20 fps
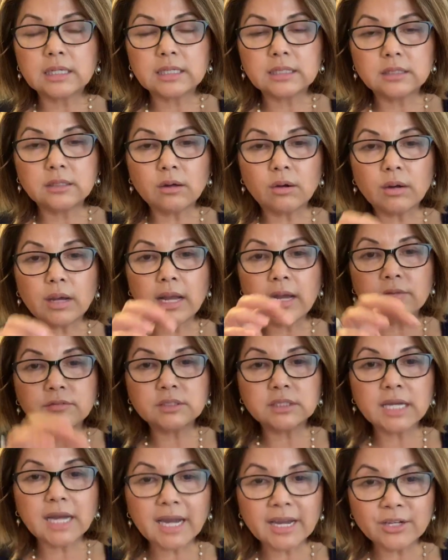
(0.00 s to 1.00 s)
don't have
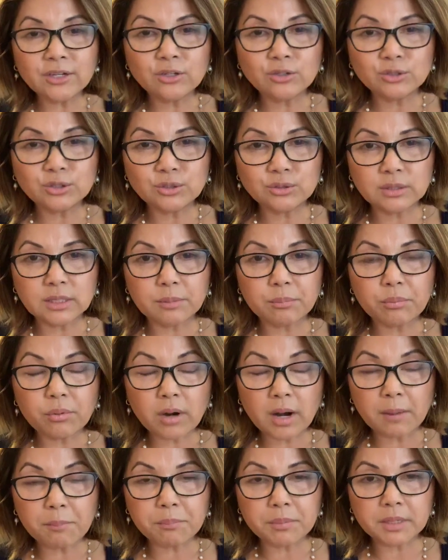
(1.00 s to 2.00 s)
title to the
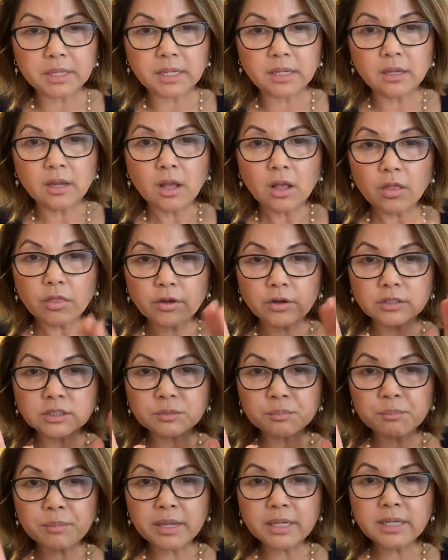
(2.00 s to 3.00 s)
property.
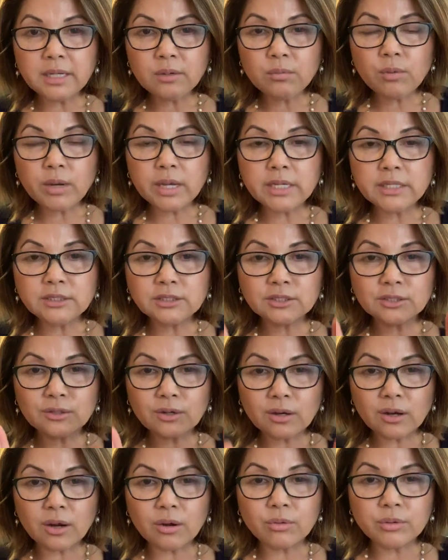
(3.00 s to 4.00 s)
There's many ways to
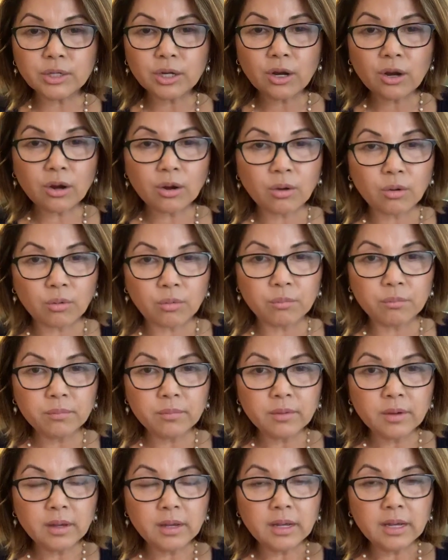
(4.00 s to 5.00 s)
own a home,
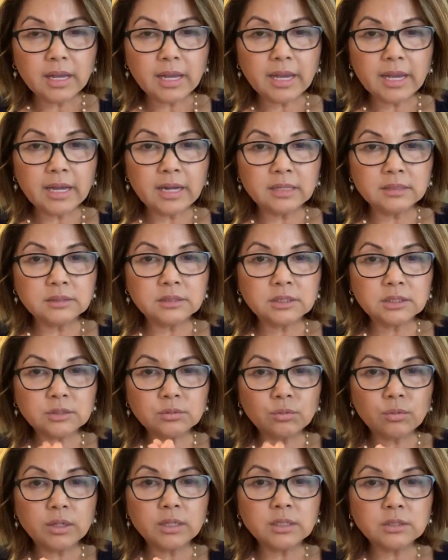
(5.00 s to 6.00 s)
and just
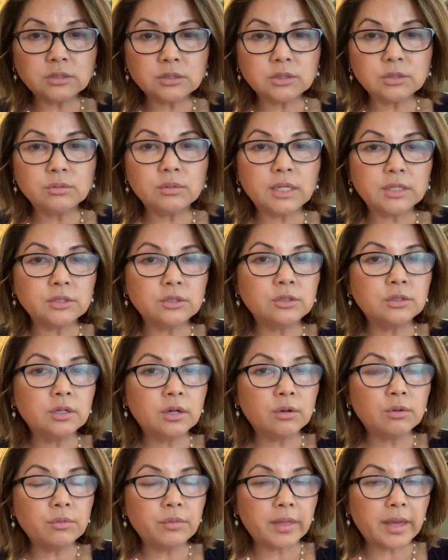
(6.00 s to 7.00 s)
wanted to let you
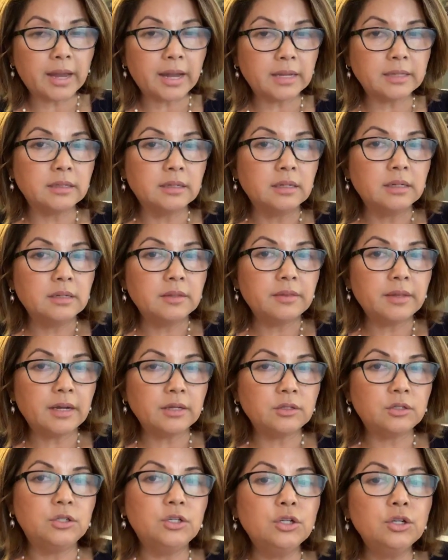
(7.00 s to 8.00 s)
know that
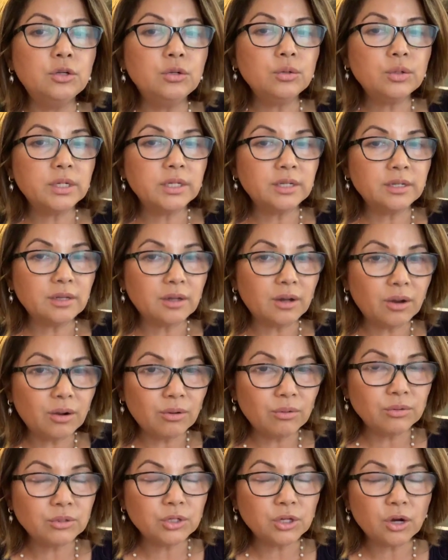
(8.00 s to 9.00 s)
you can
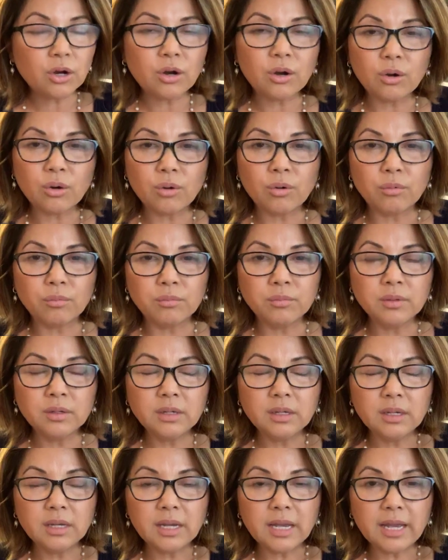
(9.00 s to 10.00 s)
own your home
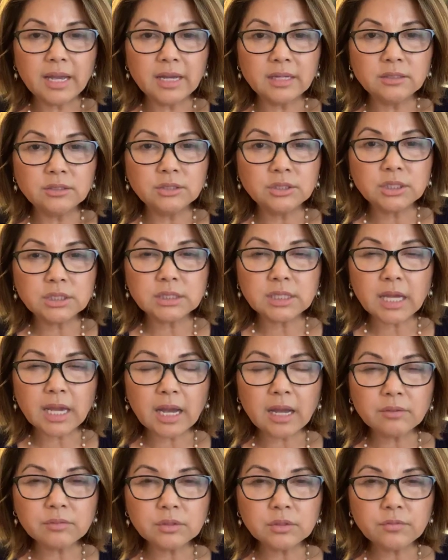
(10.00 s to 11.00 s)
and you just
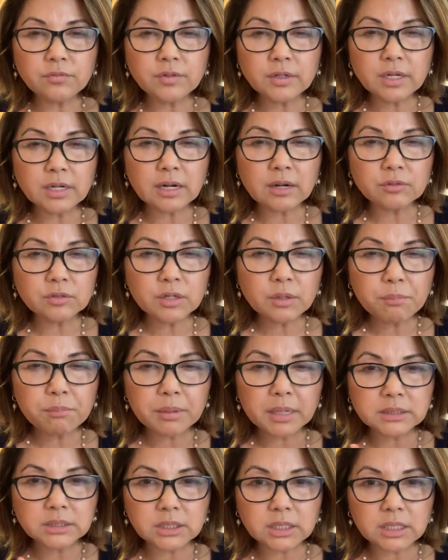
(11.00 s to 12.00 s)
have to figure out your
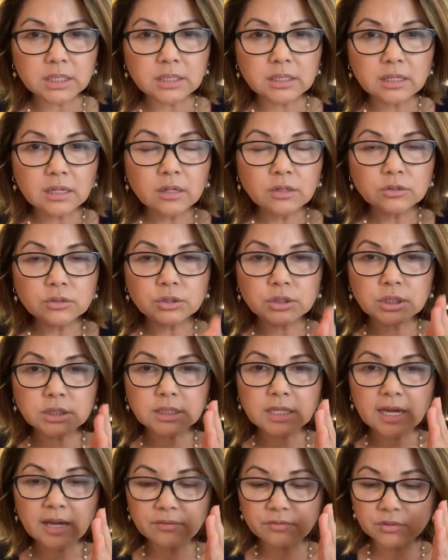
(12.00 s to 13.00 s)
budget. You
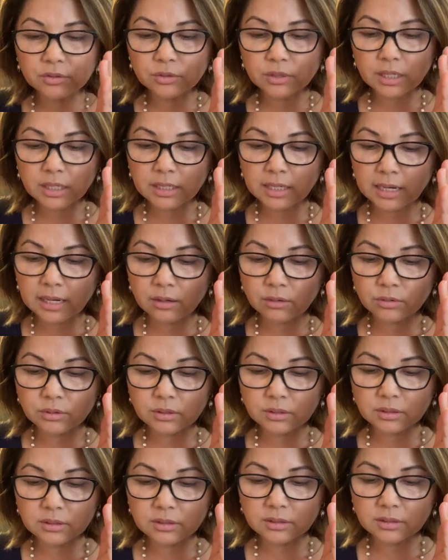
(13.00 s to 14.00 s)
just have to cut out
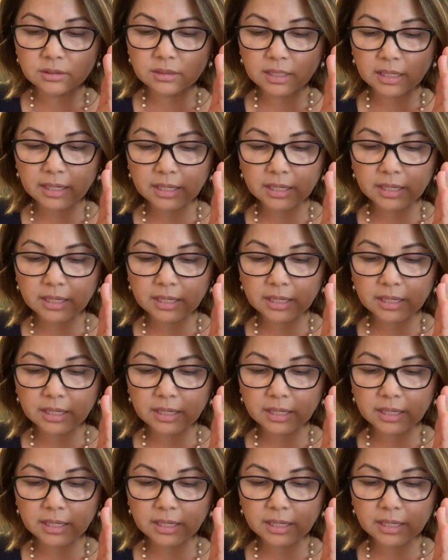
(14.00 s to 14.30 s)
the